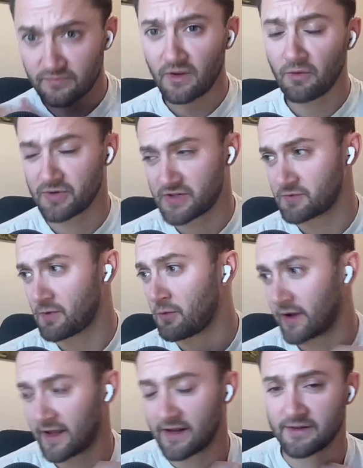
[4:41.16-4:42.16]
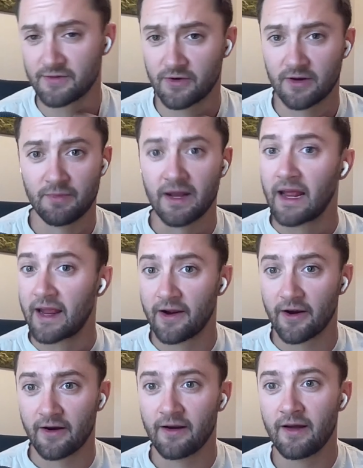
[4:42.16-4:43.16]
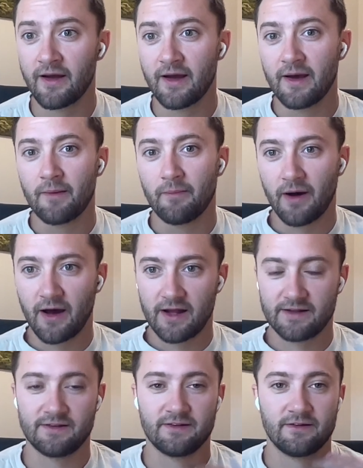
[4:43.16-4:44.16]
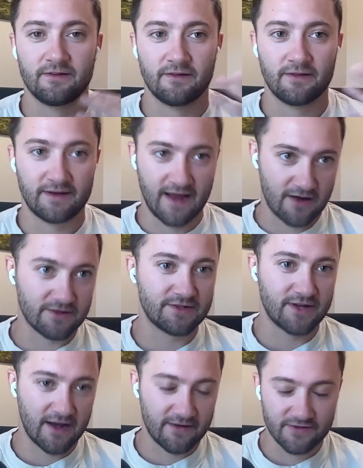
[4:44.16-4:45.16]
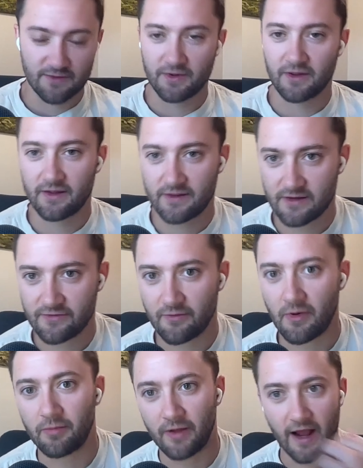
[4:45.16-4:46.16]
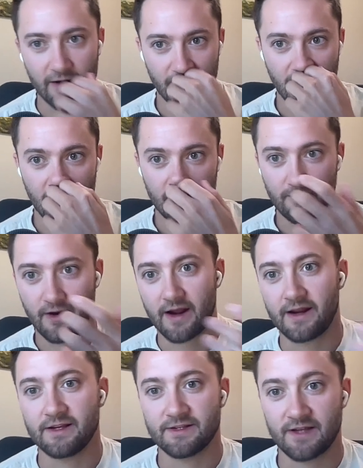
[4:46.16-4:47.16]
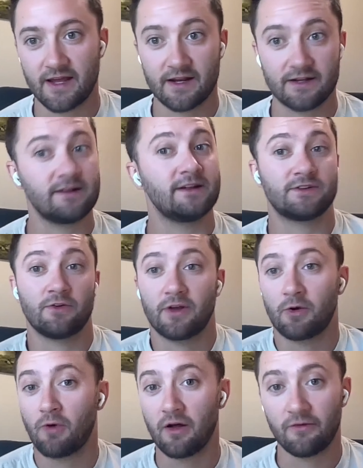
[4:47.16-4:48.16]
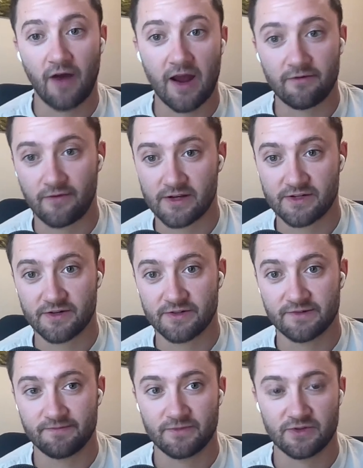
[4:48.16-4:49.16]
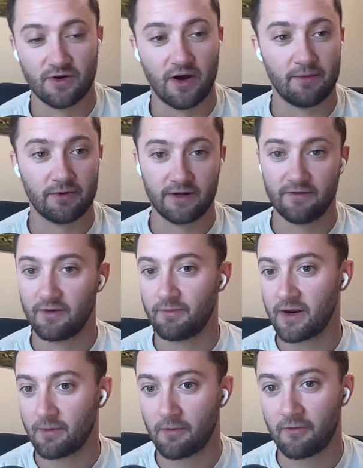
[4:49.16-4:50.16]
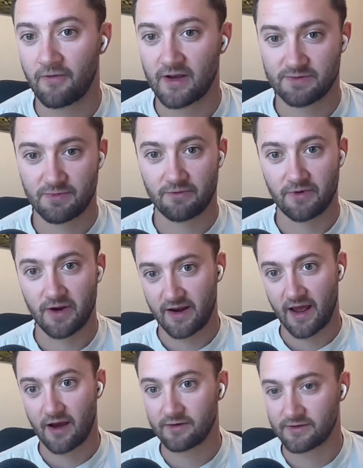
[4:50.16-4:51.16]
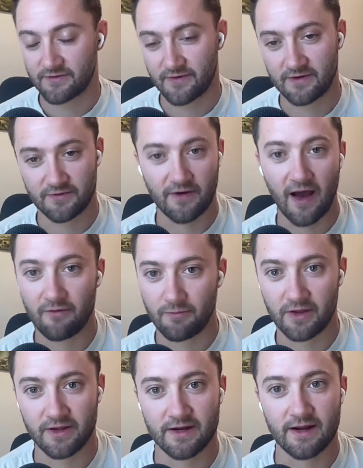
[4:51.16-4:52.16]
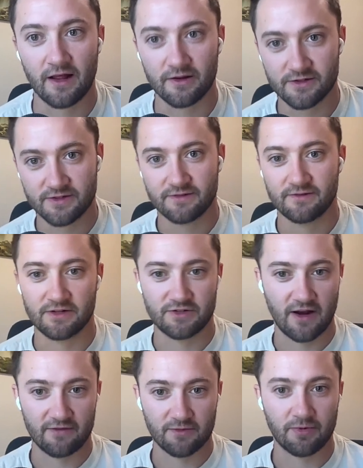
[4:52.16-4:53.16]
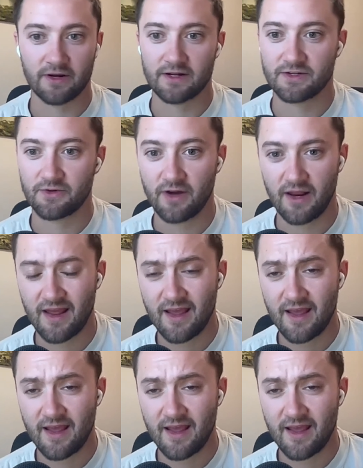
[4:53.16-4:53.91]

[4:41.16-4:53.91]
which is what we'll get into in a minute here. But the downside of something like this from a BlackRock, right, is that it's only qualified investors. So I believe the minimum investment right now is $5 million that you have to put into it.